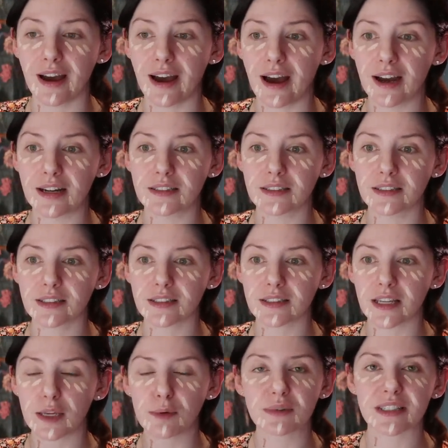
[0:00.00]
and
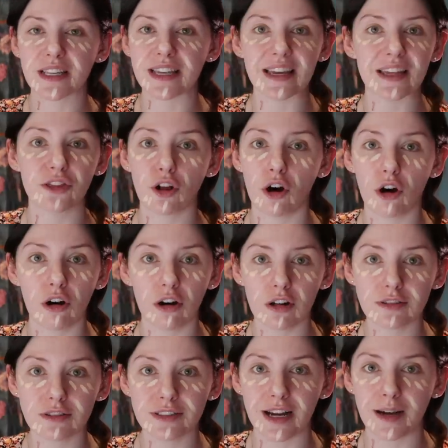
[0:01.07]
he was like in the
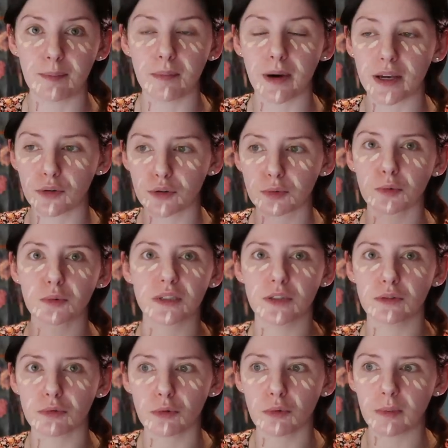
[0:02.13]
hall and my husband was
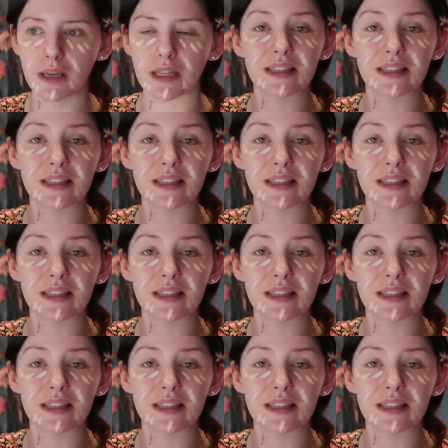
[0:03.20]
in the room with me,